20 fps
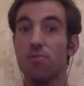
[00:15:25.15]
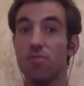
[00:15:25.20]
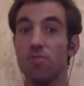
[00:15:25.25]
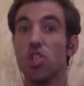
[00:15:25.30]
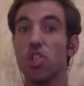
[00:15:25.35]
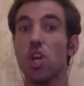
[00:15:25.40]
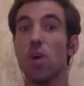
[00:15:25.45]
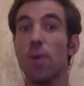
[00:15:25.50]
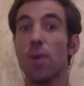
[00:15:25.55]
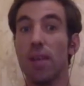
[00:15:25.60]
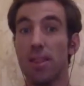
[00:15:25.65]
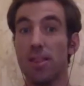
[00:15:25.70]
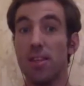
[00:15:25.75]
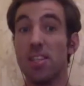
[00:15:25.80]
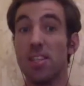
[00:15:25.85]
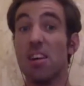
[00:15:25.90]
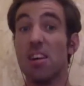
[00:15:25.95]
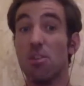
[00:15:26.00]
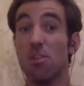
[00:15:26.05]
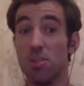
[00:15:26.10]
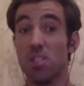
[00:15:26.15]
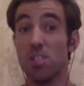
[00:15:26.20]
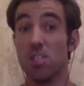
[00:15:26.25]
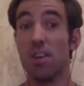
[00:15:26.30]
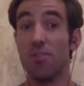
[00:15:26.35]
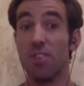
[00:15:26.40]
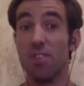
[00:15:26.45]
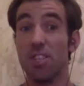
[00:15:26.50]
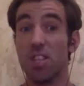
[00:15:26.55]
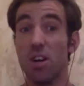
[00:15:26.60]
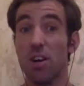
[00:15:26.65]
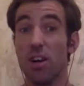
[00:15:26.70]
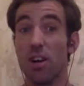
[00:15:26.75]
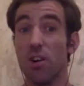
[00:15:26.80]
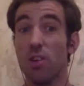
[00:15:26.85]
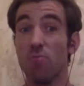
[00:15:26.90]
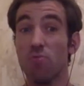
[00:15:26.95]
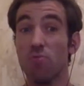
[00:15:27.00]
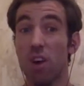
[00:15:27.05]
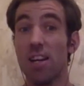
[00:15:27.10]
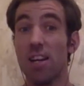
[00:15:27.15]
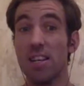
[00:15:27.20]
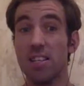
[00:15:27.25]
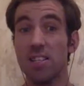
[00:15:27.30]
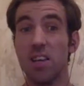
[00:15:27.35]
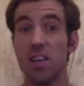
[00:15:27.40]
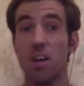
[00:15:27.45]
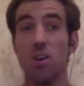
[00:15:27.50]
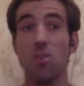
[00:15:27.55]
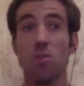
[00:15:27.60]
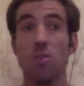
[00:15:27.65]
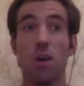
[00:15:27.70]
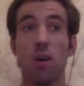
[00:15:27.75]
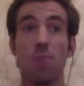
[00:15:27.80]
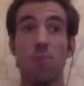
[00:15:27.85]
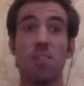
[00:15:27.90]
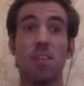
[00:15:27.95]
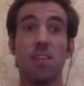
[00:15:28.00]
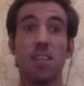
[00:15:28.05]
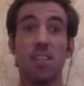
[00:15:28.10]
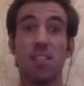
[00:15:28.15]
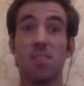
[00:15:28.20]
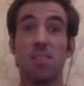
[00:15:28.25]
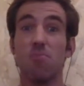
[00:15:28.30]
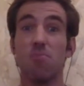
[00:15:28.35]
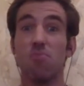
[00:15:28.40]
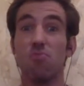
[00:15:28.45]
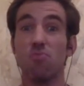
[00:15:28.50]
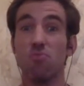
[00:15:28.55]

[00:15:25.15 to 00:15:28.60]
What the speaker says: showing the terrible stuff that's going on, and rightly so, I'm seeing some